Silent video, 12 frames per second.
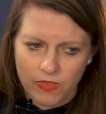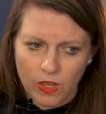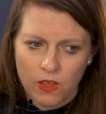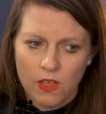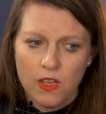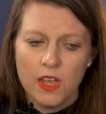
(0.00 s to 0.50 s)

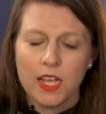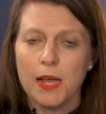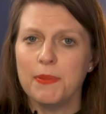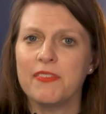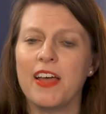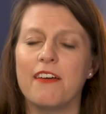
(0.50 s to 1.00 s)
A
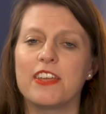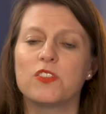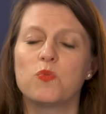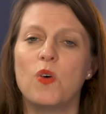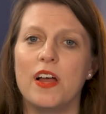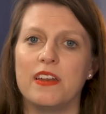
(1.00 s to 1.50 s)
couple of
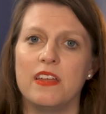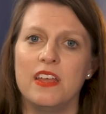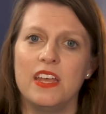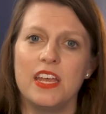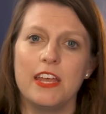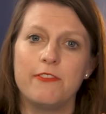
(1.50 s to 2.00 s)
caveats. 1,
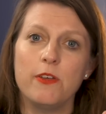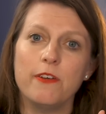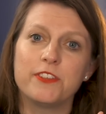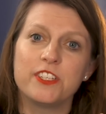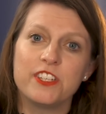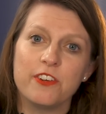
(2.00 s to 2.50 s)
if you
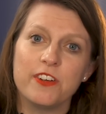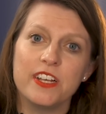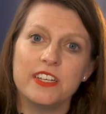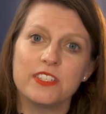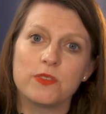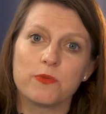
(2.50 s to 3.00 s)
have
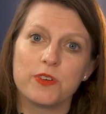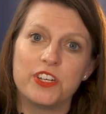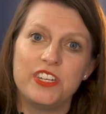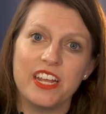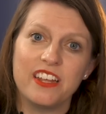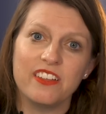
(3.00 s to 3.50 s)
serious,
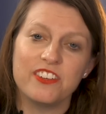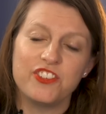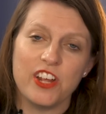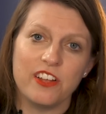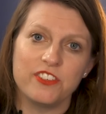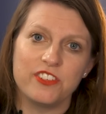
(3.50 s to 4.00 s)
ridiculous
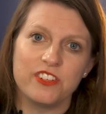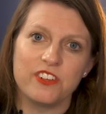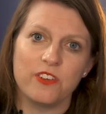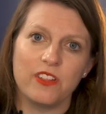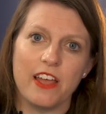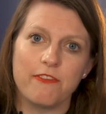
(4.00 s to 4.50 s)
challenges in
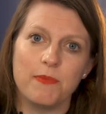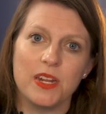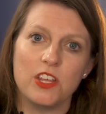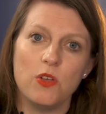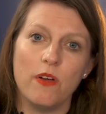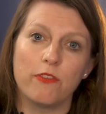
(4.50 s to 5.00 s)
your life,
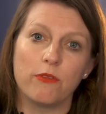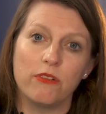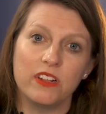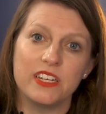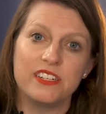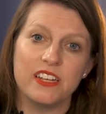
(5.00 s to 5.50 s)
meaning you have a
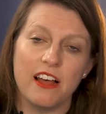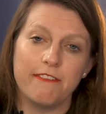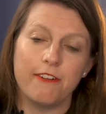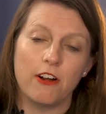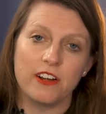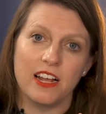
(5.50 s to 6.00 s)
really
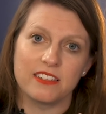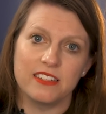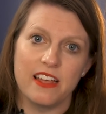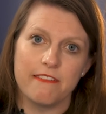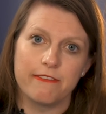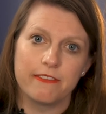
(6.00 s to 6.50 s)
tough, hard knocks
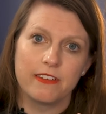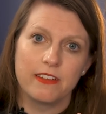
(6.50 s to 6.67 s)
life,